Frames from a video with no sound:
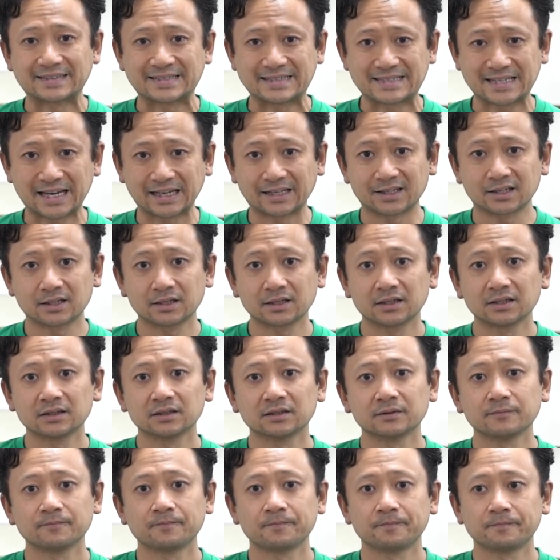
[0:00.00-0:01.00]
Zat.
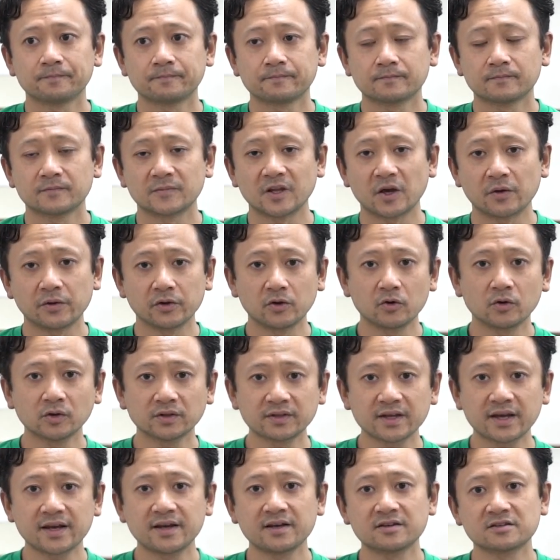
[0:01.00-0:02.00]
Now in the old
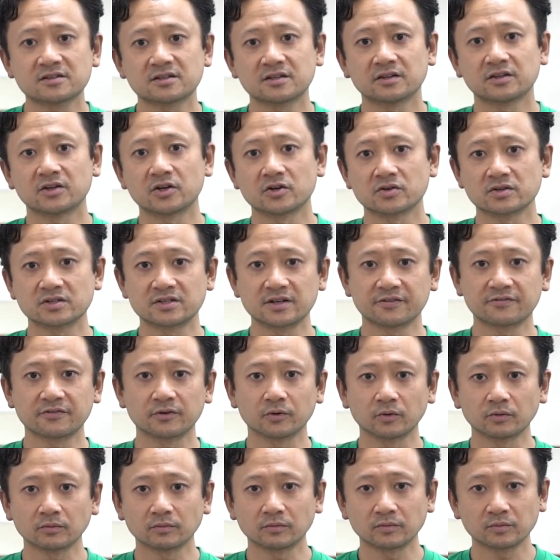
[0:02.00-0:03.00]
days, there's
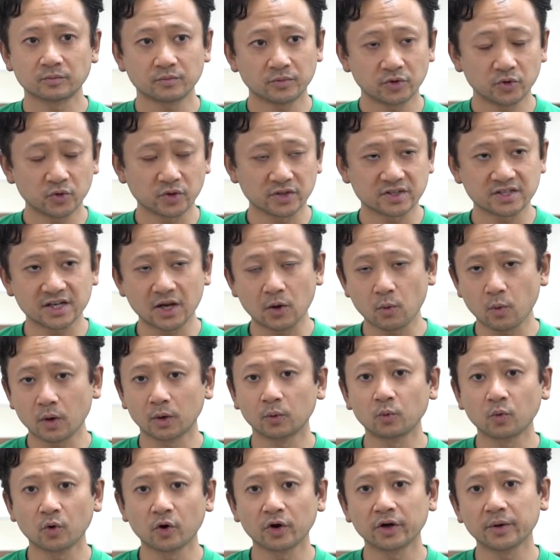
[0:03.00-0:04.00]
different, you could say
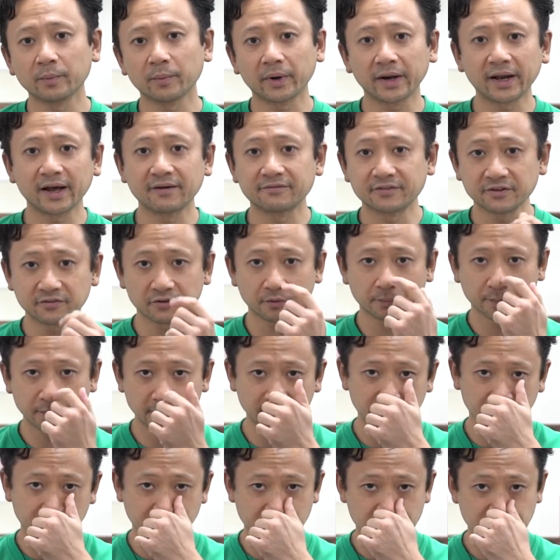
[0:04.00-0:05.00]
one word, it might have different
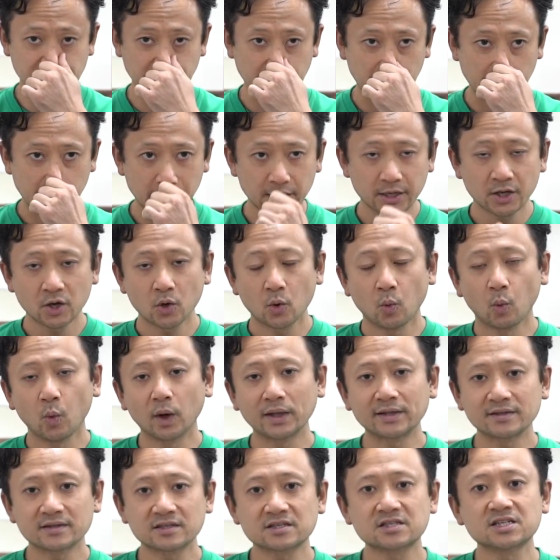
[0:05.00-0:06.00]
meanings.
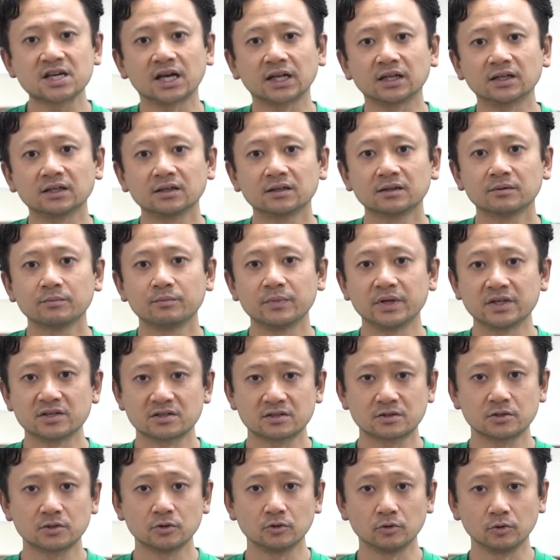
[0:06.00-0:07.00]
One zat means
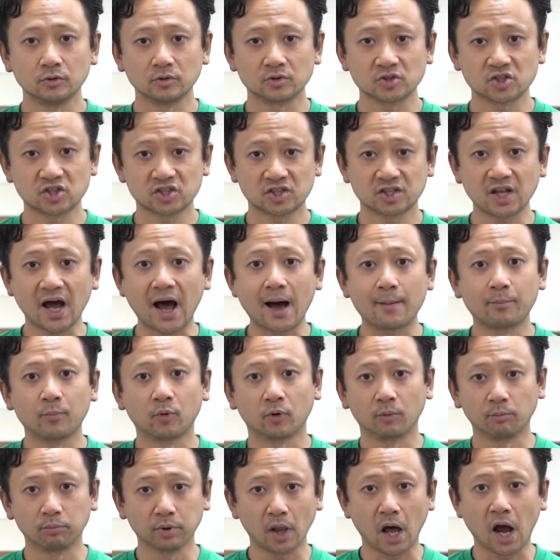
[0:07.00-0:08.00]
to stop
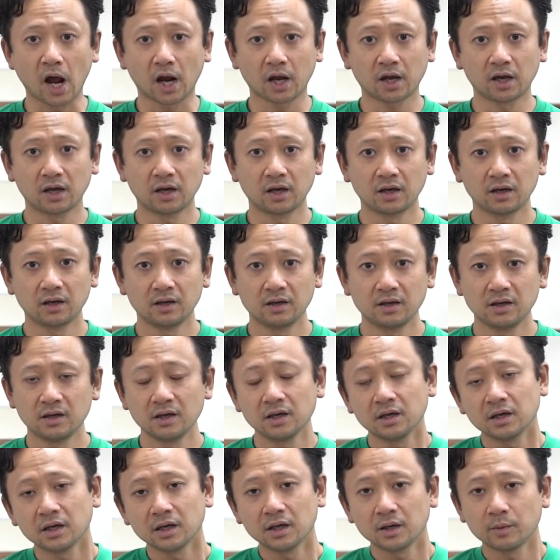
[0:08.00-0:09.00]
or block.
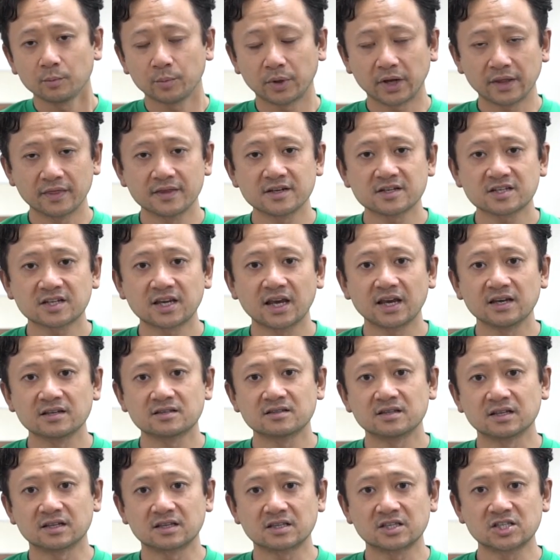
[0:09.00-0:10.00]
But in this case,
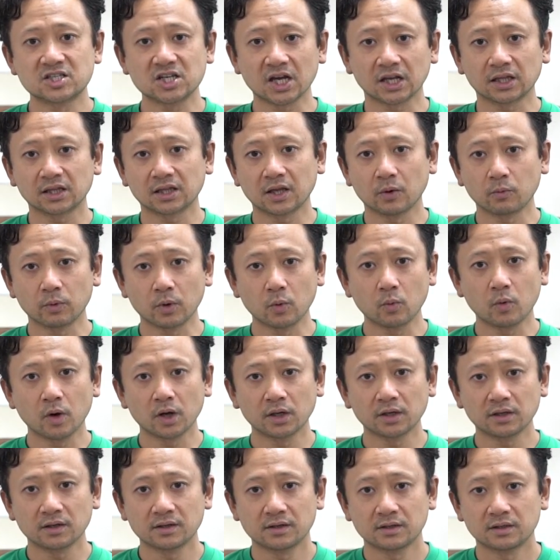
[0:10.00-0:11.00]
the zat that we
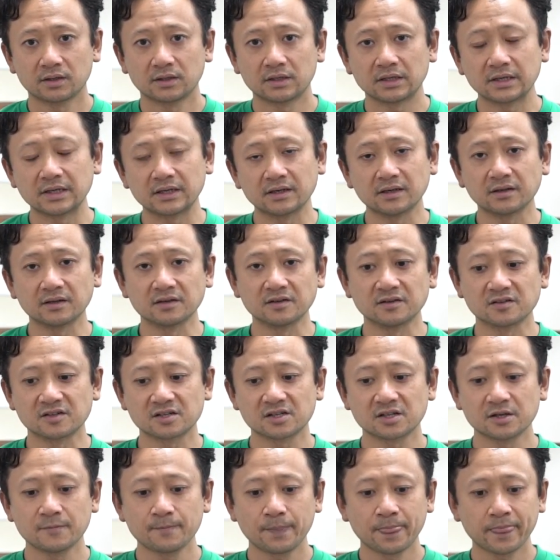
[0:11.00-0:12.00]
want is,